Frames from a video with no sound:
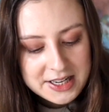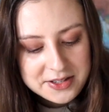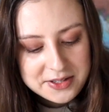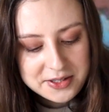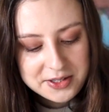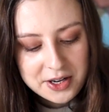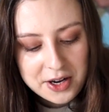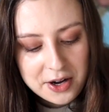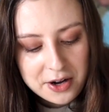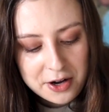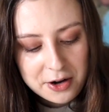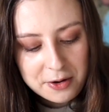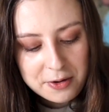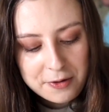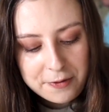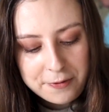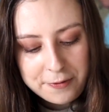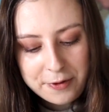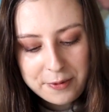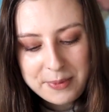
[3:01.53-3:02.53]

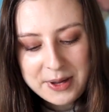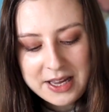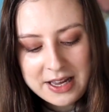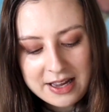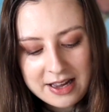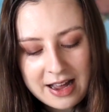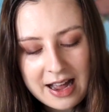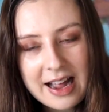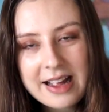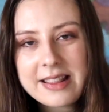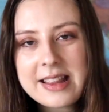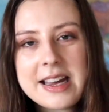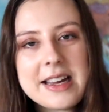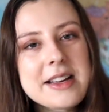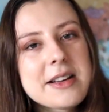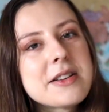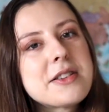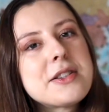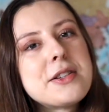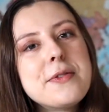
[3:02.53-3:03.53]
So for me, I
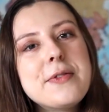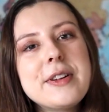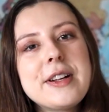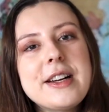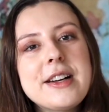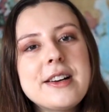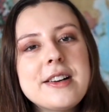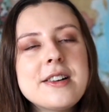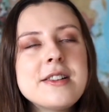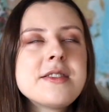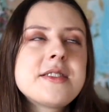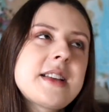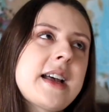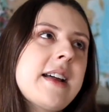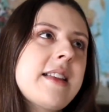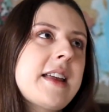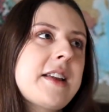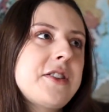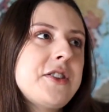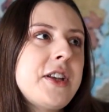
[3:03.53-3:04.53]
like souvenirs,
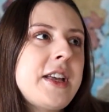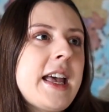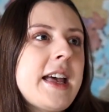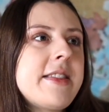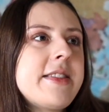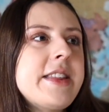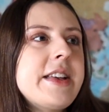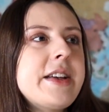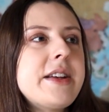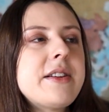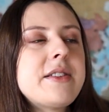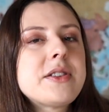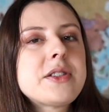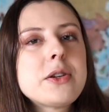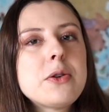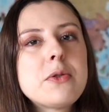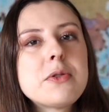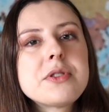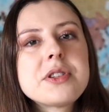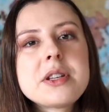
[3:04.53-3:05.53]
I like to get things,
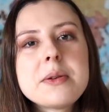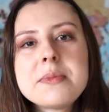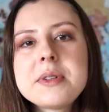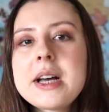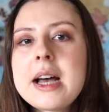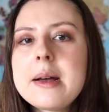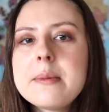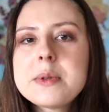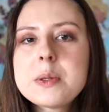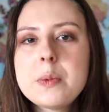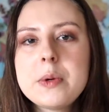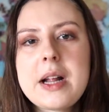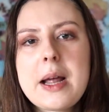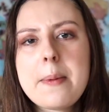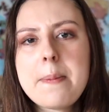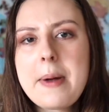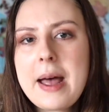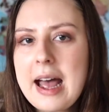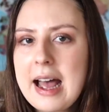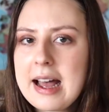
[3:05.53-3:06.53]
or sometimes when I
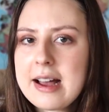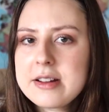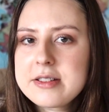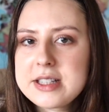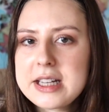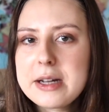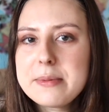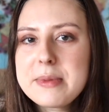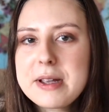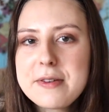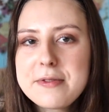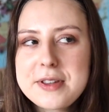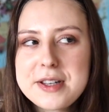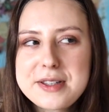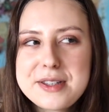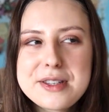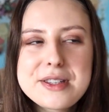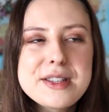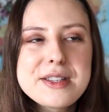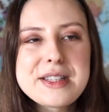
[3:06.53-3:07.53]
pack, tell me if
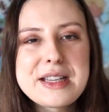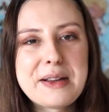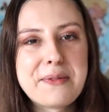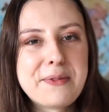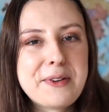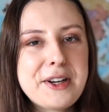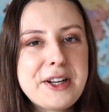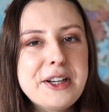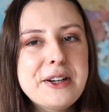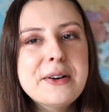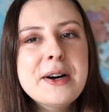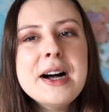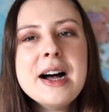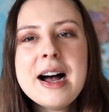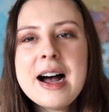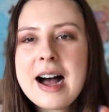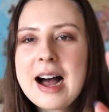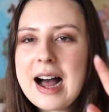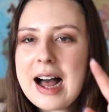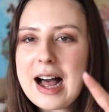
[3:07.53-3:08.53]
this is the same for you.
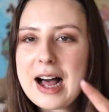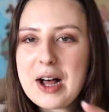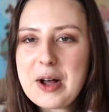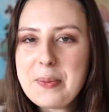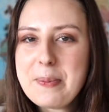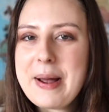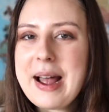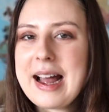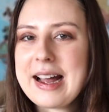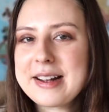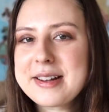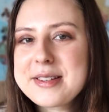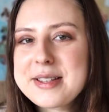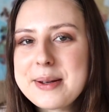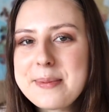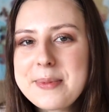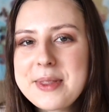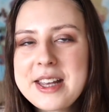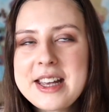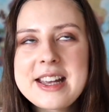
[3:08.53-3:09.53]
I'll pack
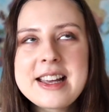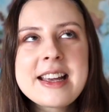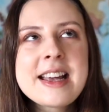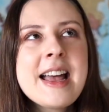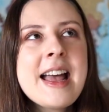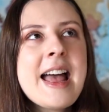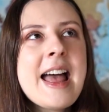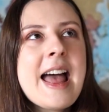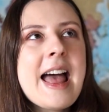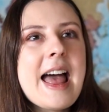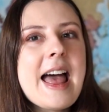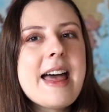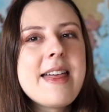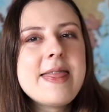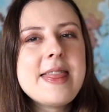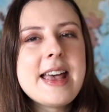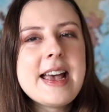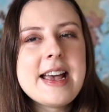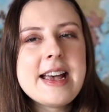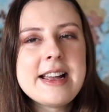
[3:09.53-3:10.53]
something,
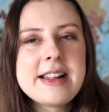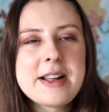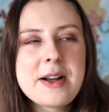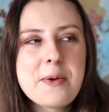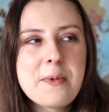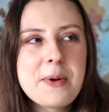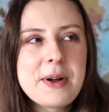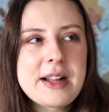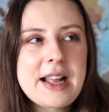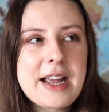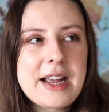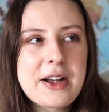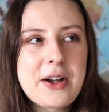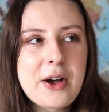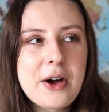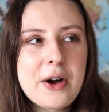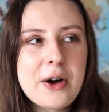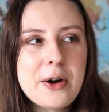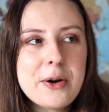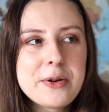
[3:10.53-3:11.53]
and then when I
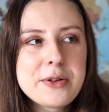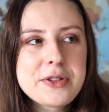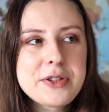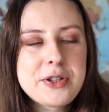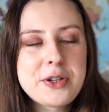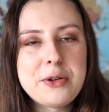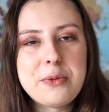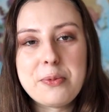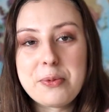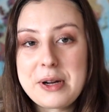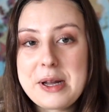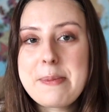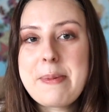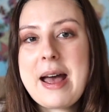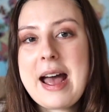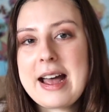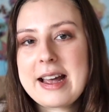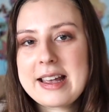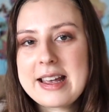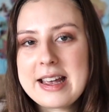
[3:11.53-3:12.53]
go to
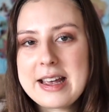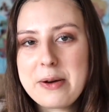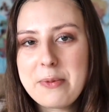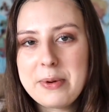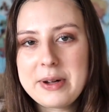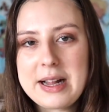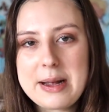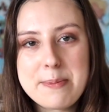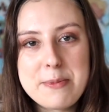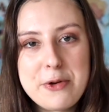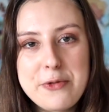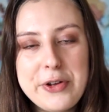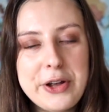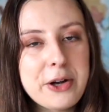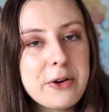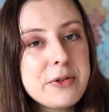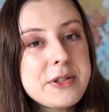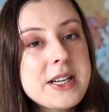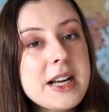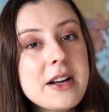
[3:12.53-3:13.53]
repack it, when I'm moving
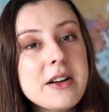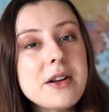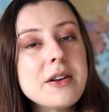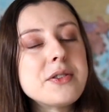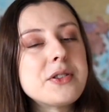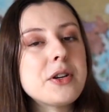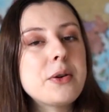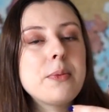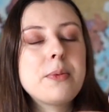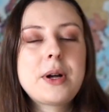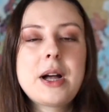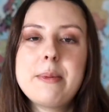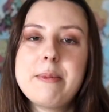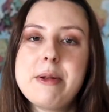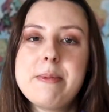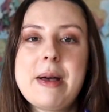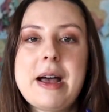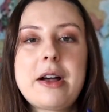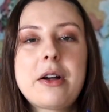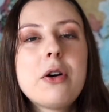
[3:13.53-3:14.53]
hotels or
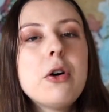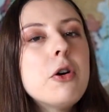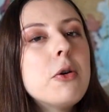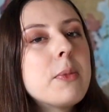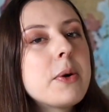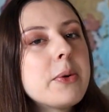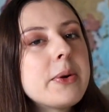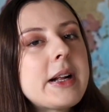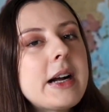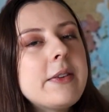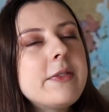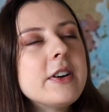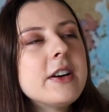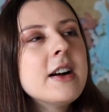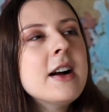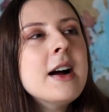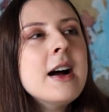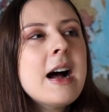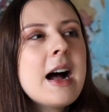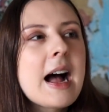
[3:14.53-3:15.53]
coming back home or
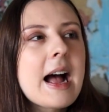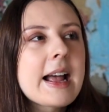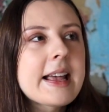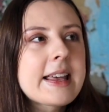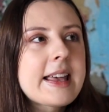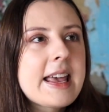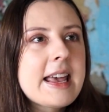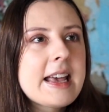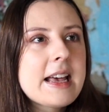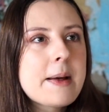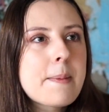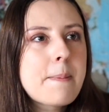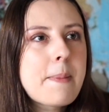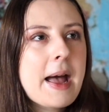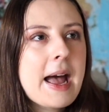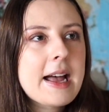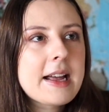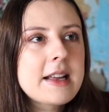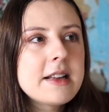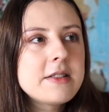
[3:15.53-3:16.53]
whatever, I can't
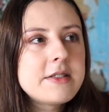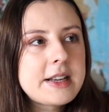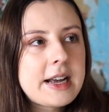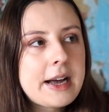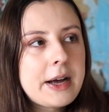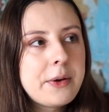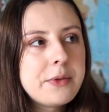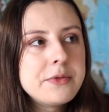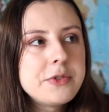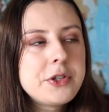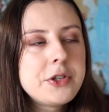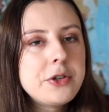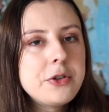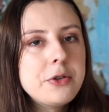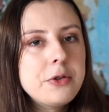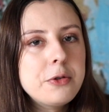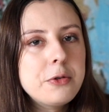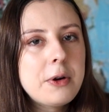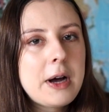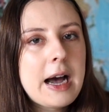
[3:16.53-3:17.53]
pack it down
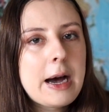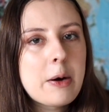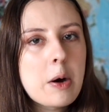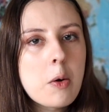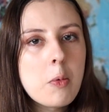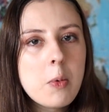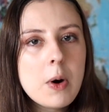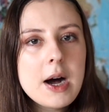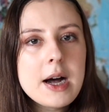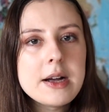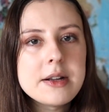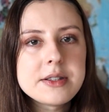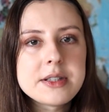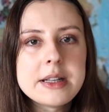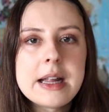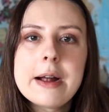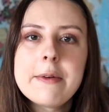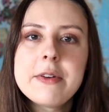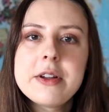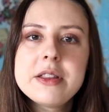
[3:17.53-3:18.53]
to how it was
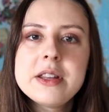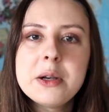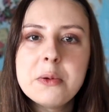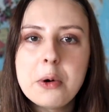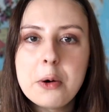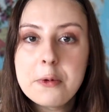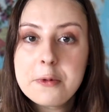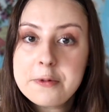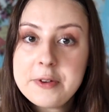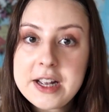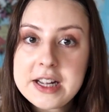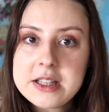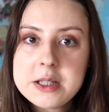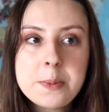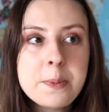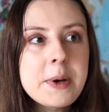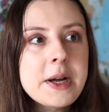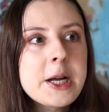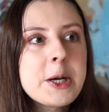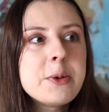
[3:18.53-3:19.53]
and everything won't fit,
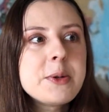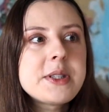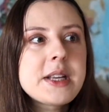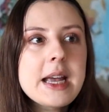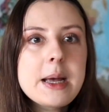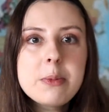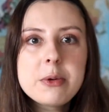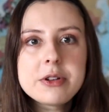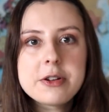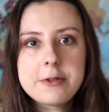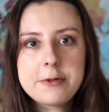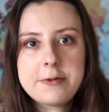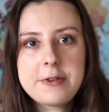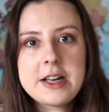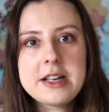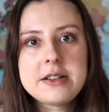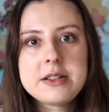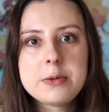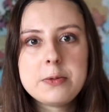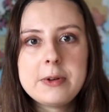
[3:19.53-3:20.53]
but it was able to
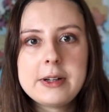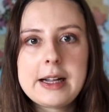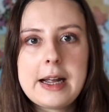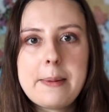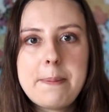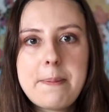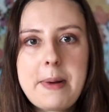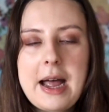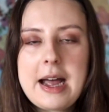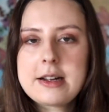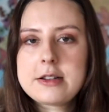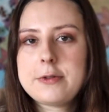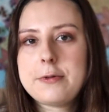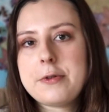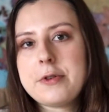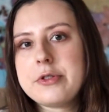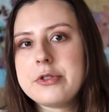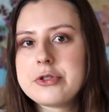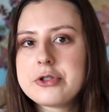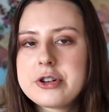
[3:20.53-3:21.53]
fit when I packed
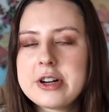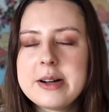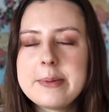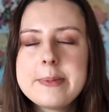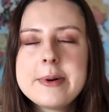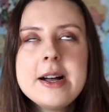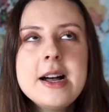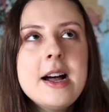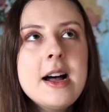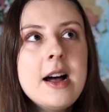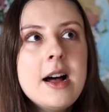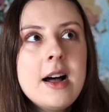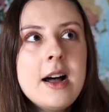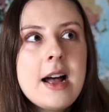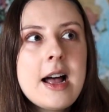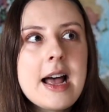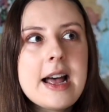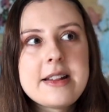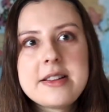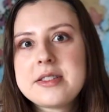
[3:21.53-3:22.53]
for the trip.
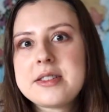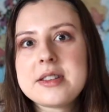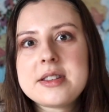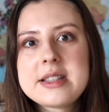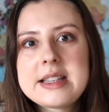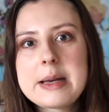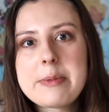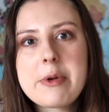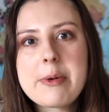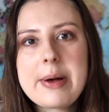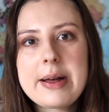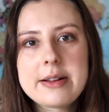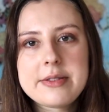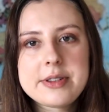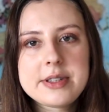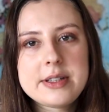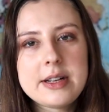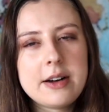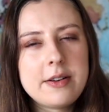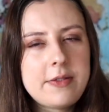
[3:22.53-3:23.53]
And it's the same amount of
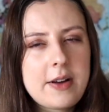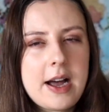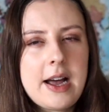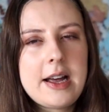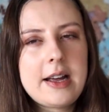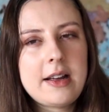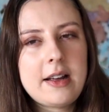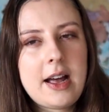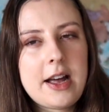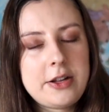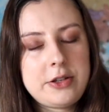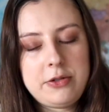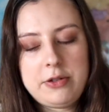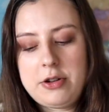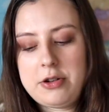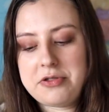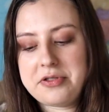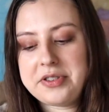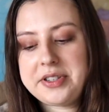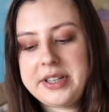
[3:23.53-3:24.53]
stuff. I don't
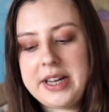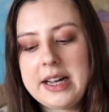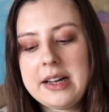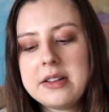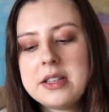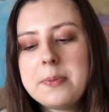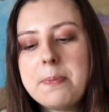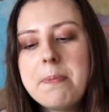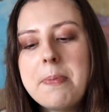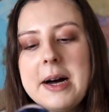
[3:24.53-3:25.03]
understand.